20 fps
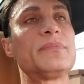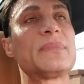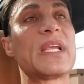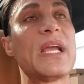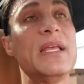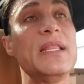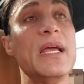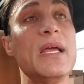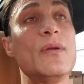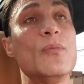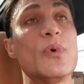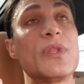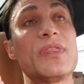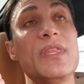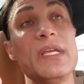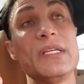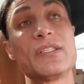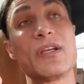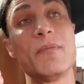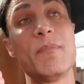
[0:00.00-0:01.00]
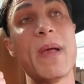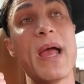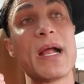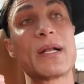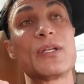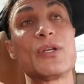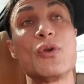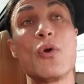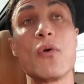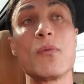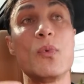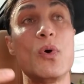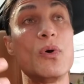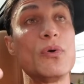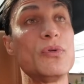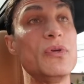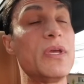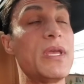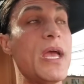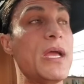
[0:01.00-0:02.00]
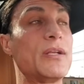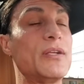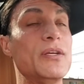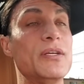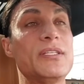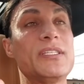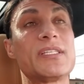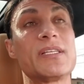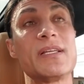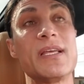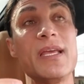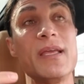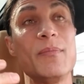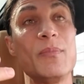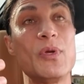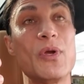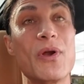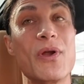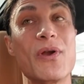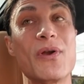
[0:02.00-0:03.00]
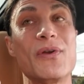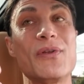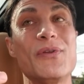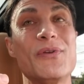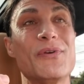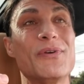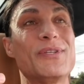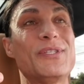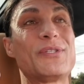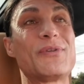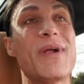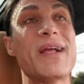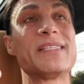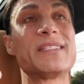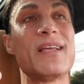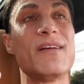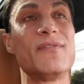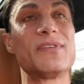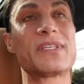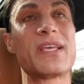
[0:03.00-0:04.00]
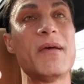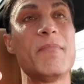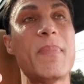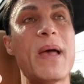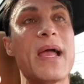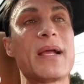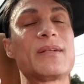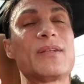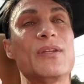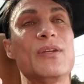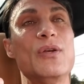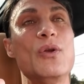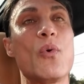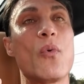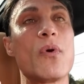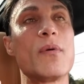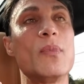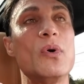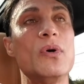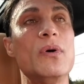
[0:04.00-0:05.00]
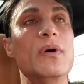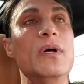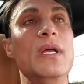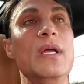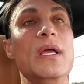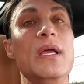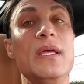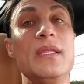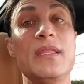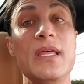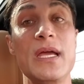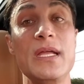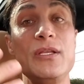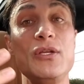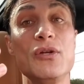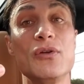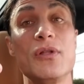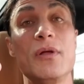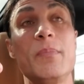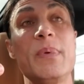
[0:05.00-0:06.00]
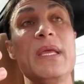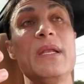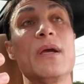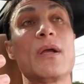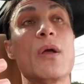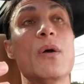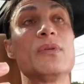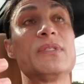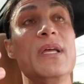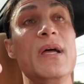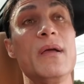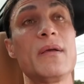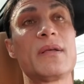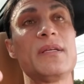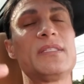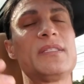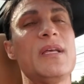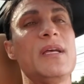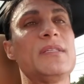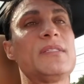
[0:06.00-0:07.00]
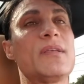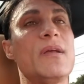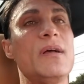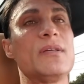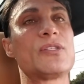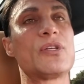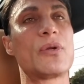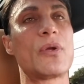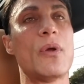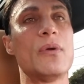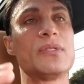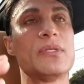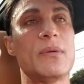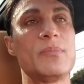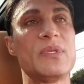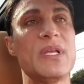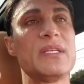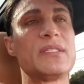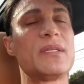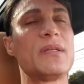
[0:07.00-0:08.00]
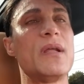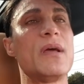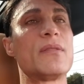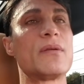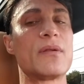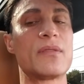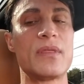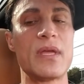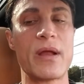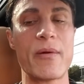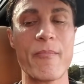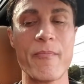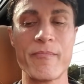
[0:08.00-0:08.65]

And then when things are back to normal, you get good sleep, your, your stress levels get back to normal, then your libido goes up because testosterone goes up. So that's another thing.